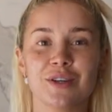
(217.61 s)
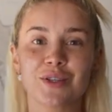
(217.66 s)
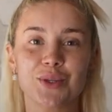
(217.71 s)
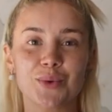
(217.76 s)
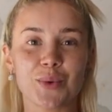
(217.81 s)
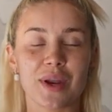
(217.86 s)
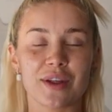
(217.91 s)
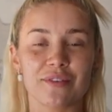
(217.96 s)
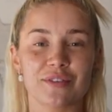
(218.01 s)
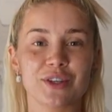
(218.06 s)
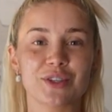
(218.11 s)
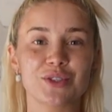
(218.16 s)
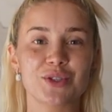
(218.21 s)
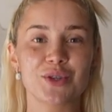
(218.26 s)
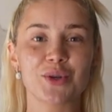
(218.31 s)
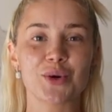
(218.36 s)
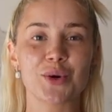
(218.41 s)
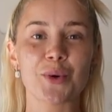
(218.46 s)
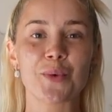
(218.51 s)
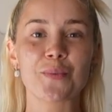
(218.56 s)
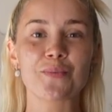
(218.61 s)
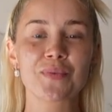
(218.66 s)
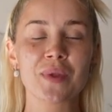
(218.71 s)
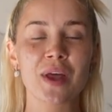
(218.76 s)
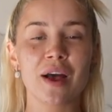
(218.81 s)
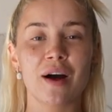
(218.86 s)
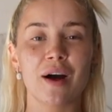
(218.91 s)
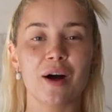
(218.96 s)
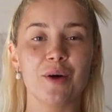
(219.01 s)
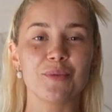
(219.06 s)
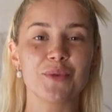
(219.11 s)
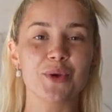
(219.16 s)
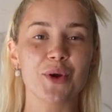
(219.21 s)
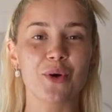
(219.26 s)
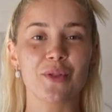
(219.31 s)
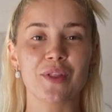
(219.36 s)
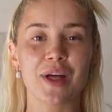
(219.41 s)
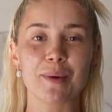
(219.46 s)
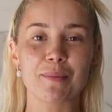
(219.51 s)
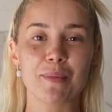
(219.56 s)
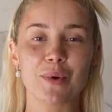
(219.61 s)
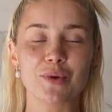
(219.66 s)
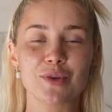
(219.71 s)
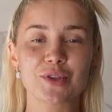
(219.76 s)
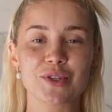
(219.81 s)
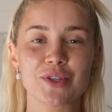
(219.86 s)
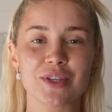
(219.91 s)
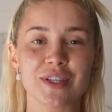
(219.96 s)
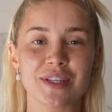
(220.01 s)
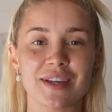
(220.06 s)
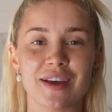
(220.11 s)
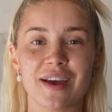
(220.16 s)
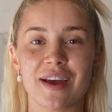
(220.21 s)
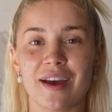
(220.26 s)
do whatever to help the online motion.